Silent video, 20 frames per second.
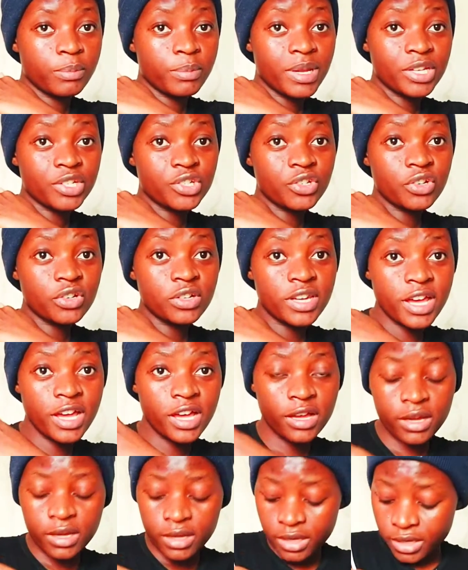shoulder
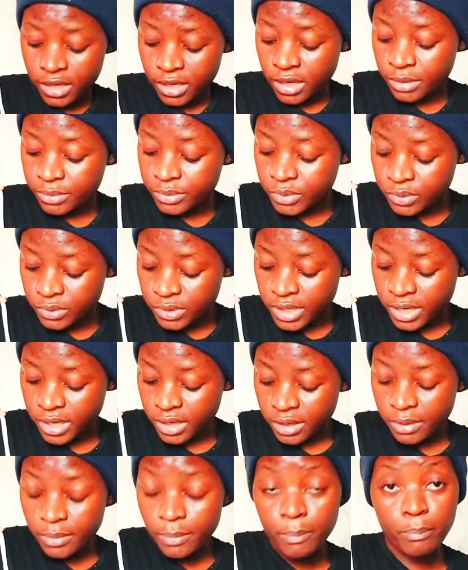up to
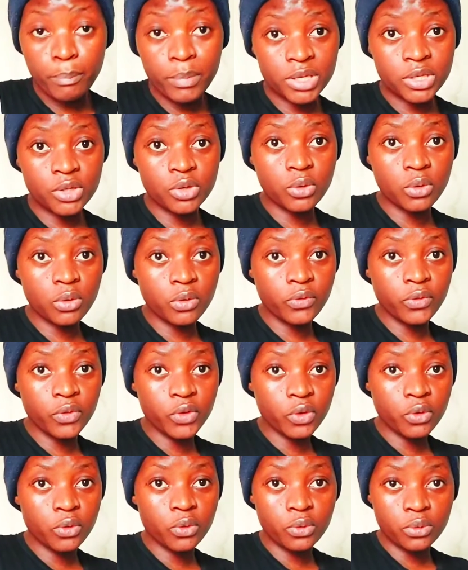the middle of
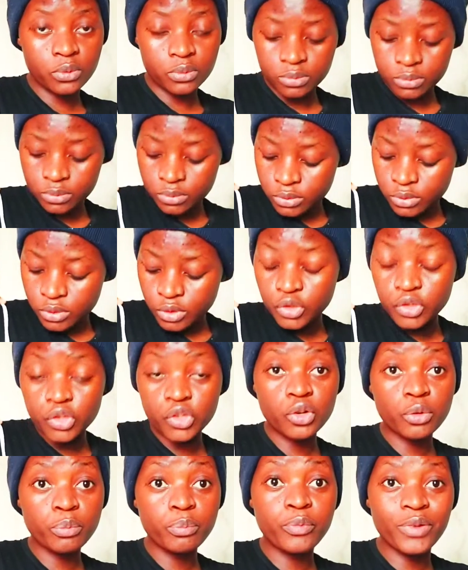
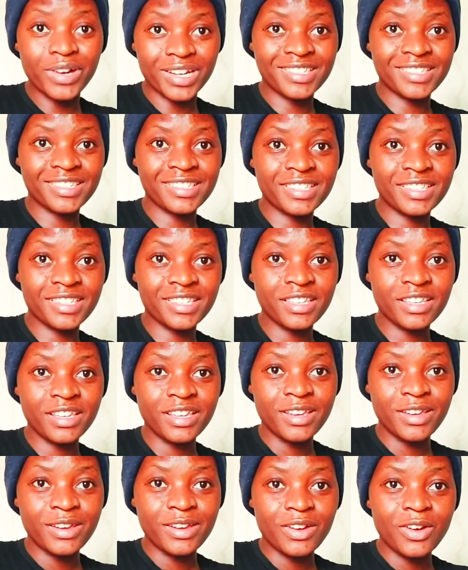your breast,
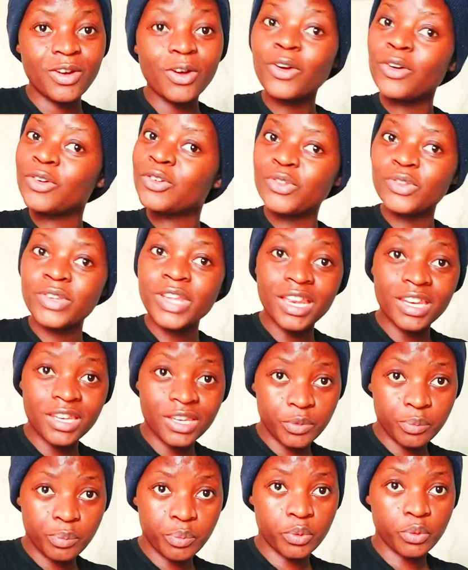or to the
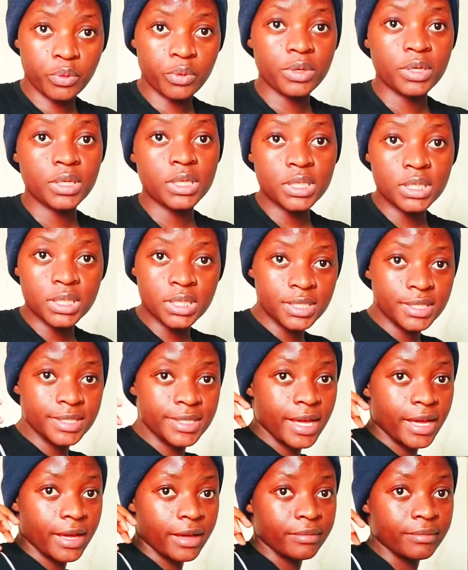nipple. This is
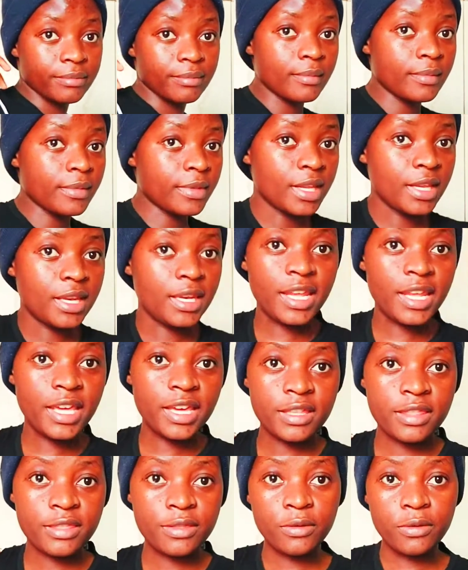the
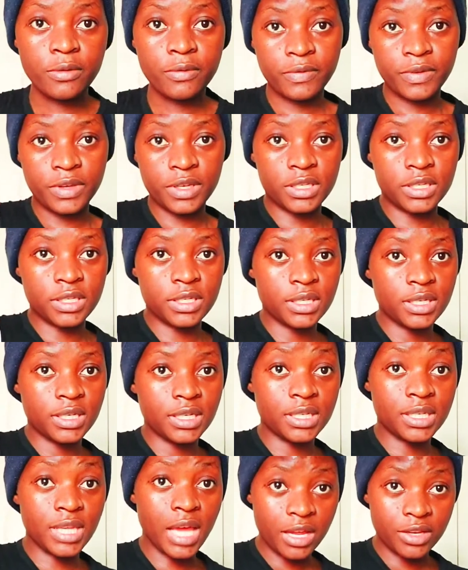length of it.
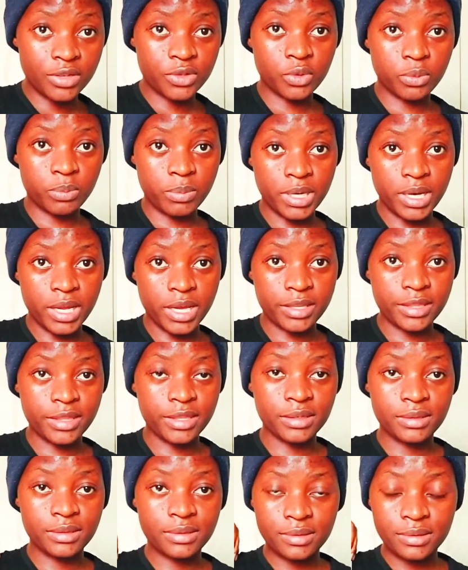It has to be like
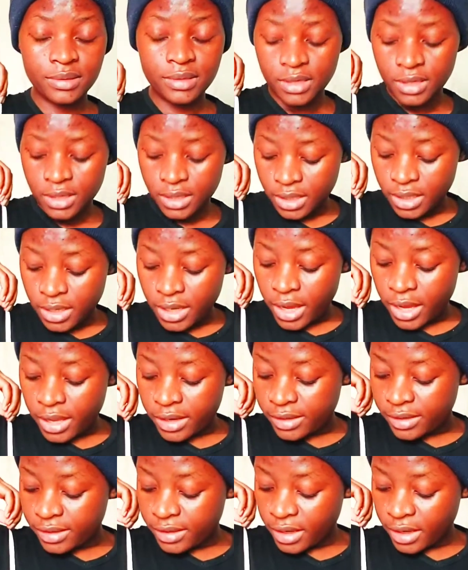this.
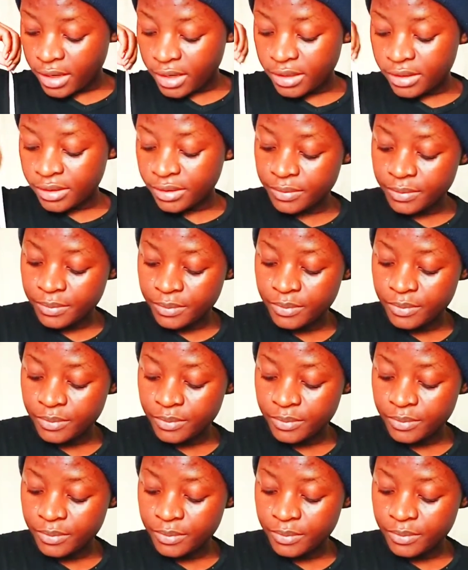And then